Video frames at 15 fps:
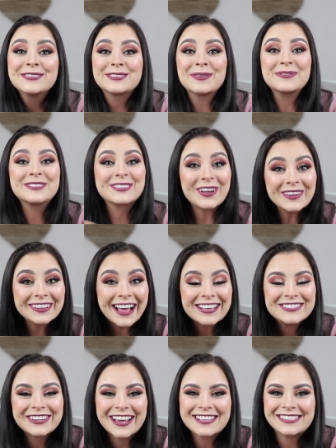So I'm so
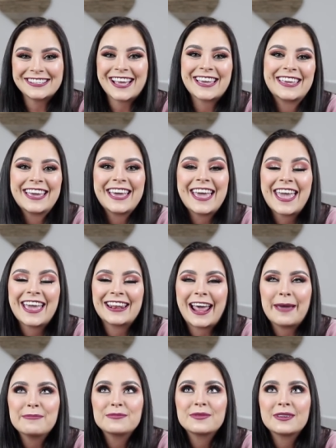glad you guys like it,
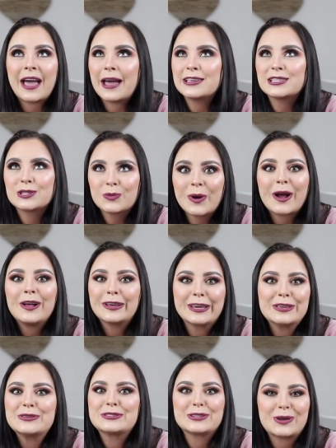and I swear I'll
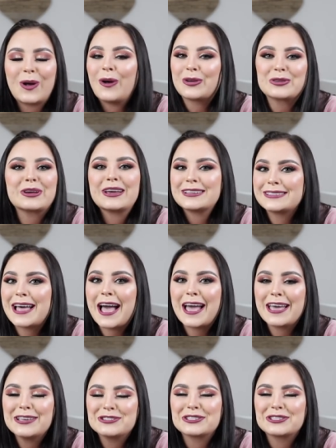get used to calling you guys that.